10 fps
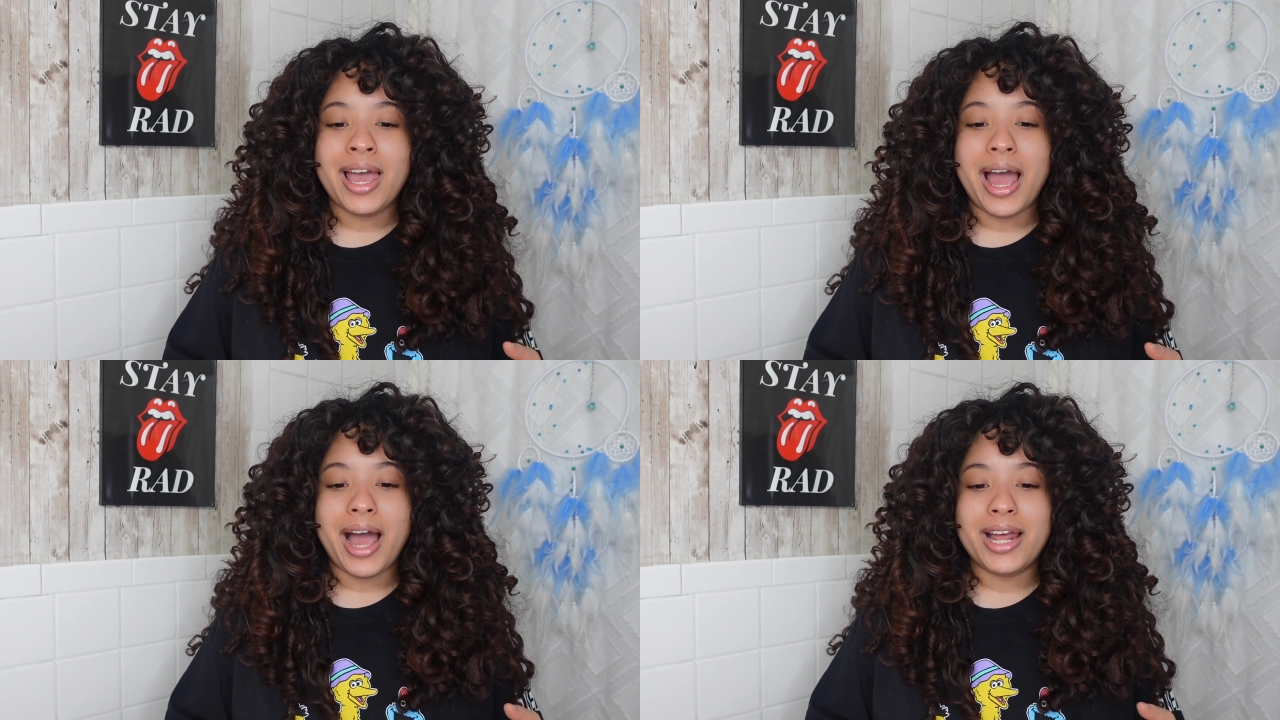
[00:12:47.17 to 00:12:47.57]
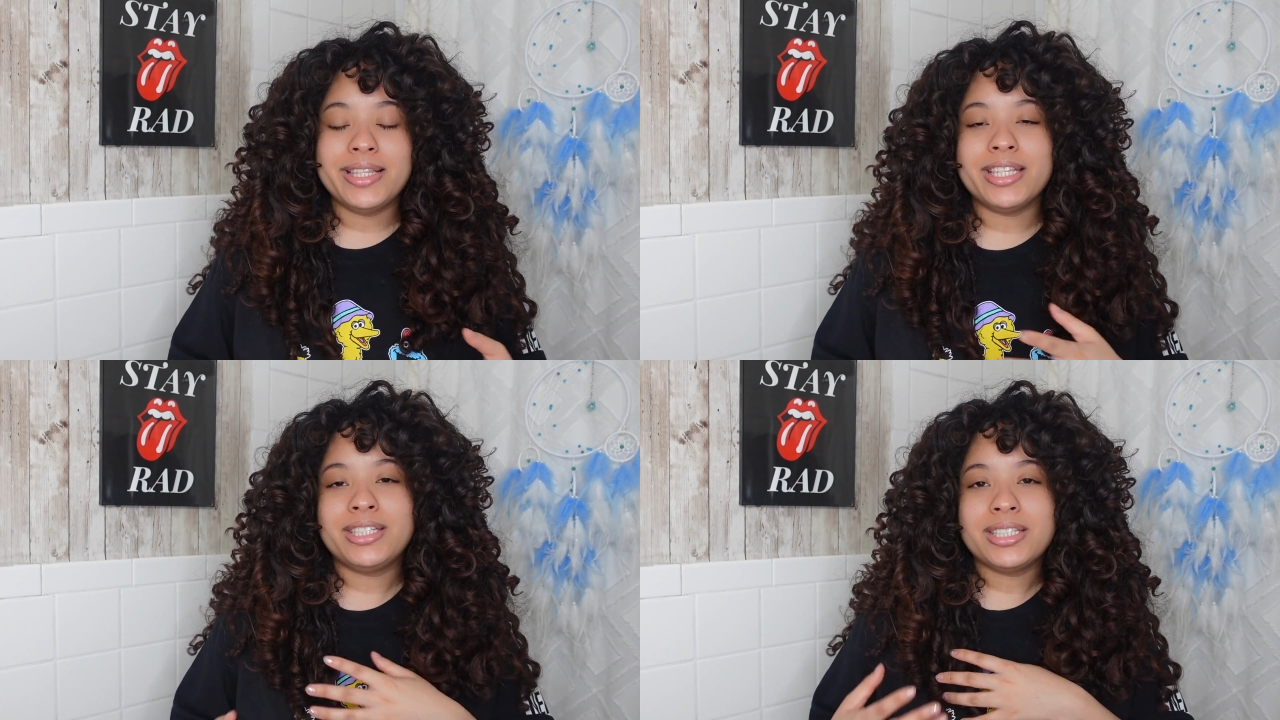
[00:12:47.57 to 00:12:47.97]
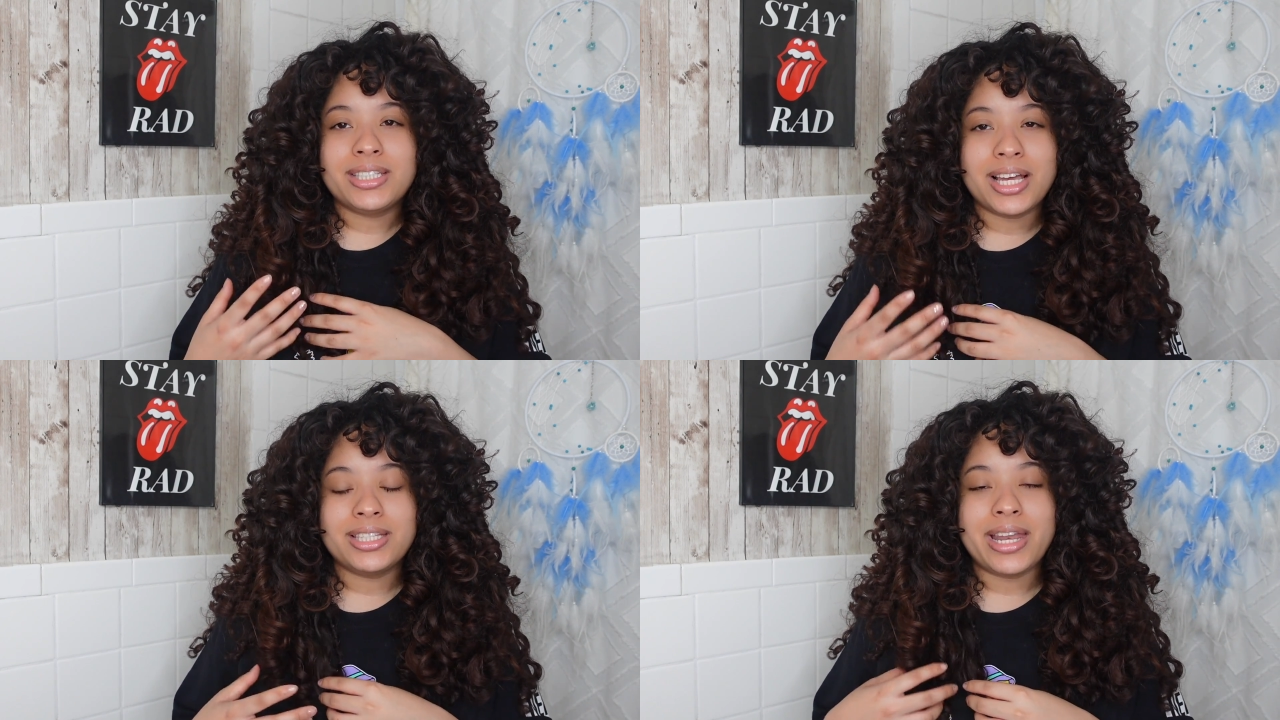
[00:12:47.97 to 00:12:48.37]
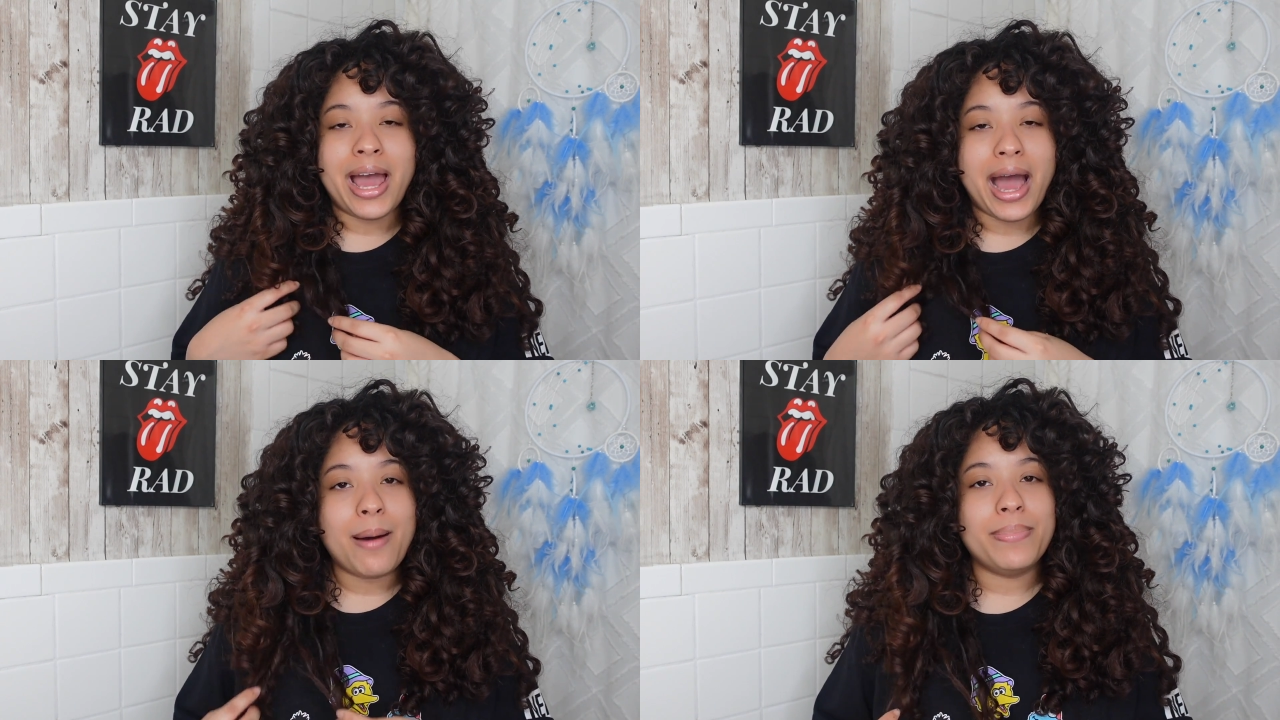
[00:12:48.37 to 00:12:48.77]
and this just doesn't
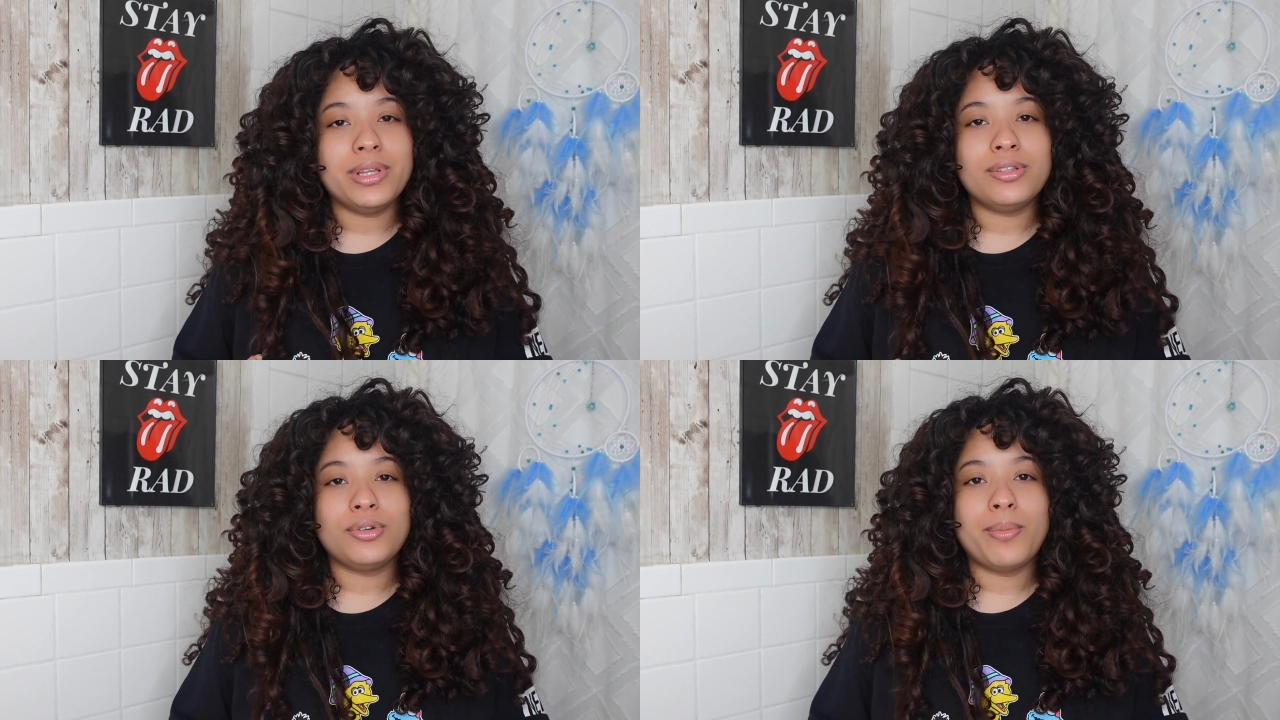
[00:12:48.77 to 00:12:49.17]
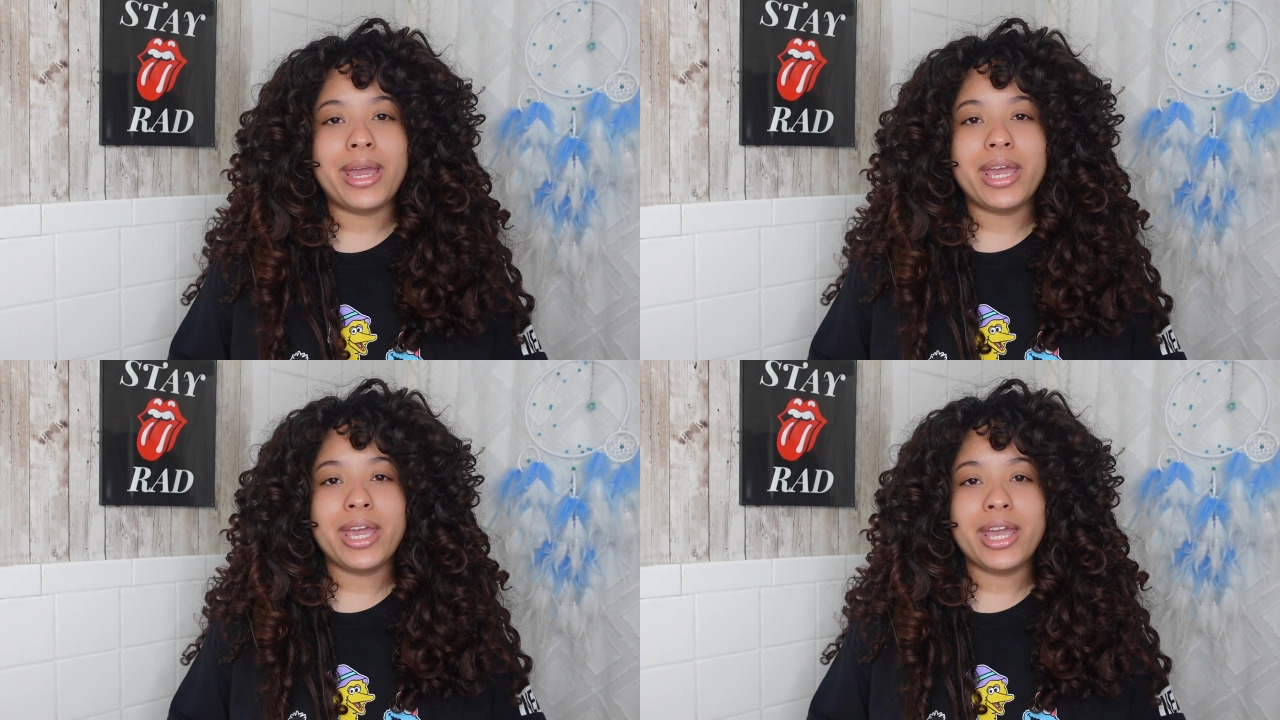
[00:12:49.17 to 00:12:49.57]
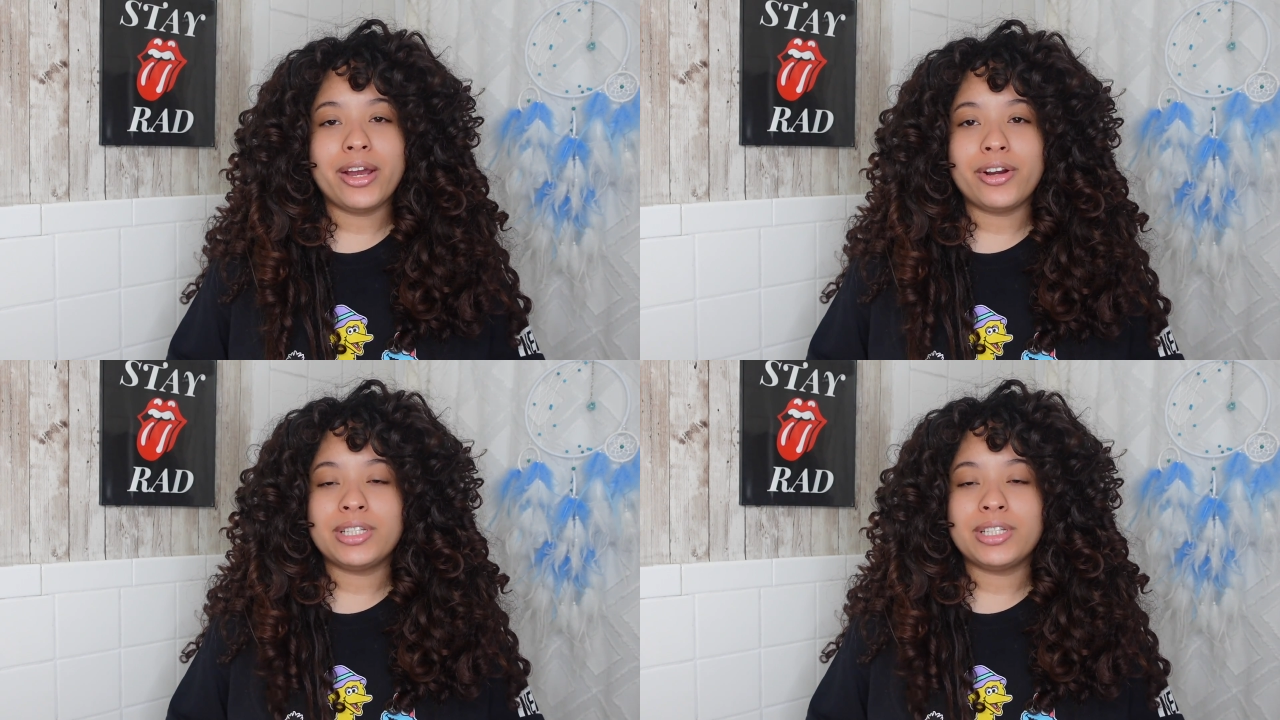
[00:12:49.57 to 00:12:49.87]
happen to my hair,